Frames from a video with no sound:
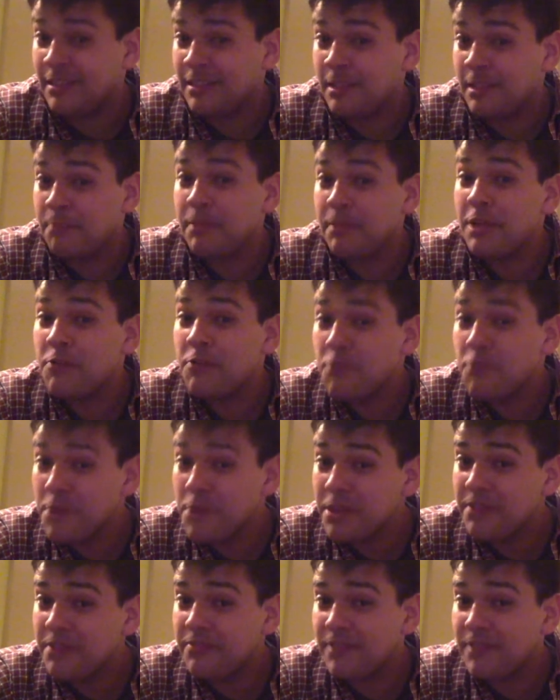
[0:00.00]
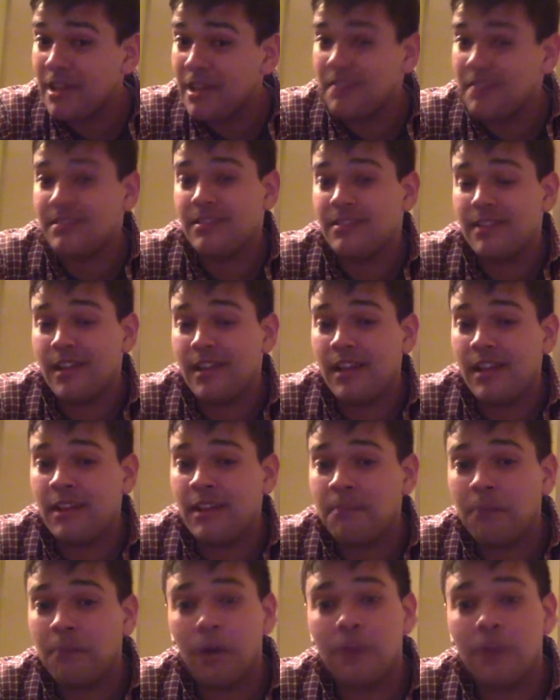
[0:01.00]
They play really fast.
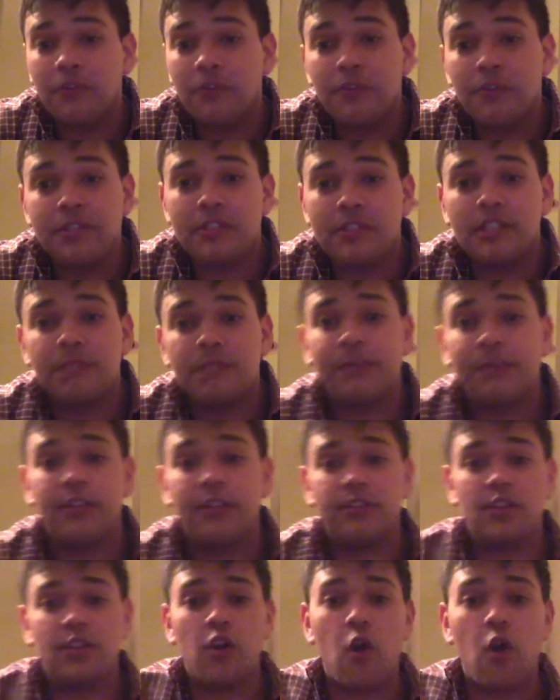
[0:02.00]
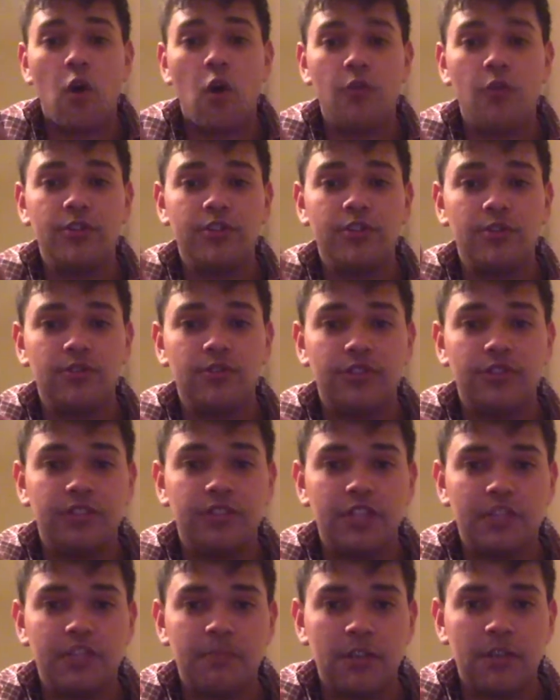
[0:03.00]
And part of the reason is because they're always using
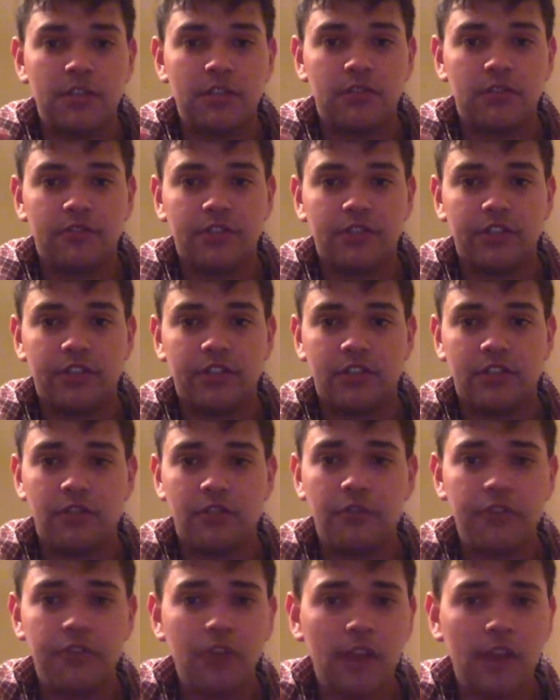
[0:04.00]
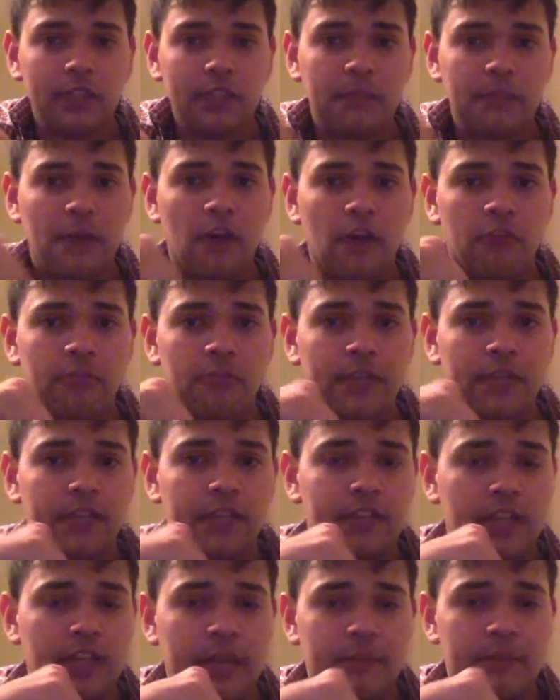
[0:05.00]
this muscle of the guitar. We've talked about many
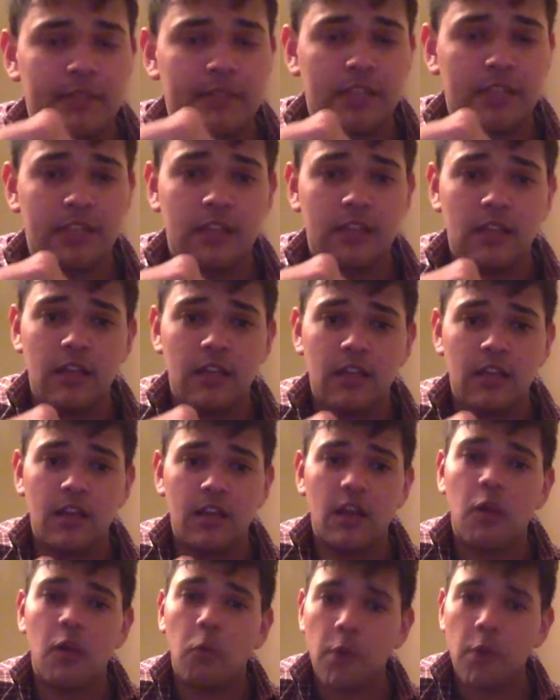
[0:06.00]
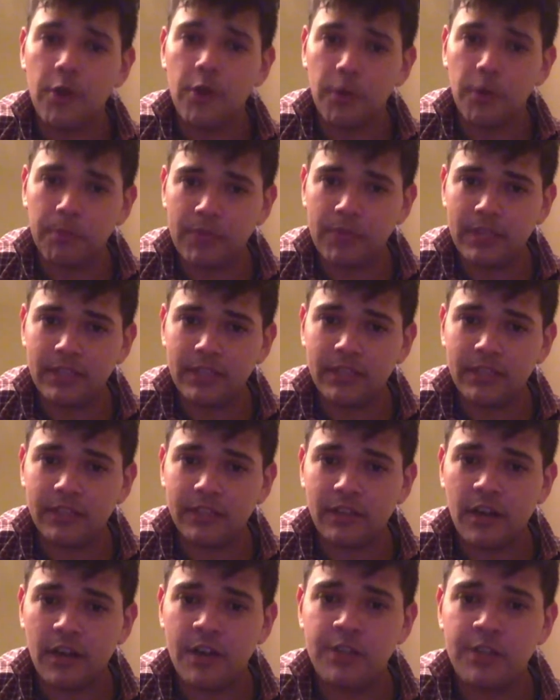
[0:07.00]
times that when you're playing the
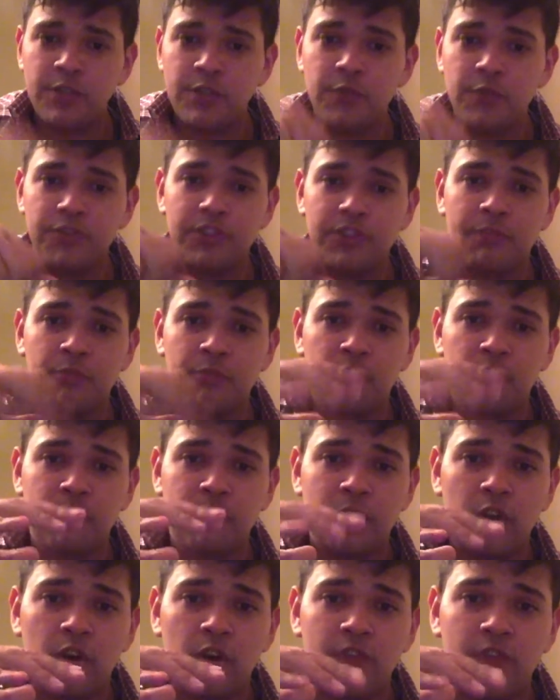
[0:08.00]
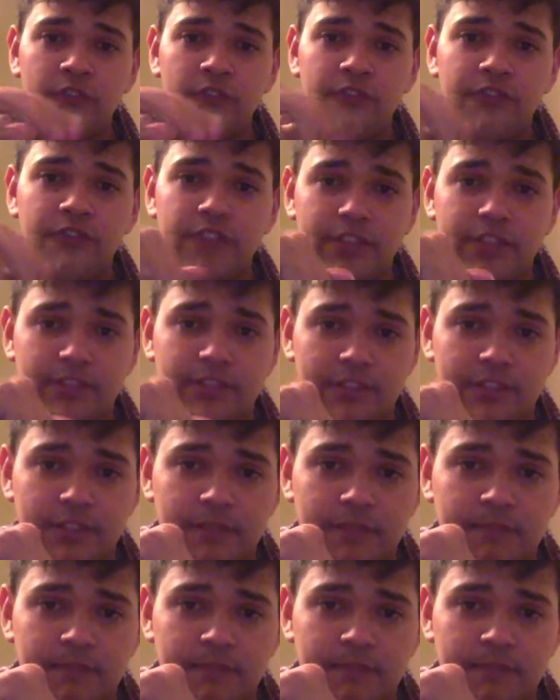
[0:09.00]
guitar, you're using the movement of the fist.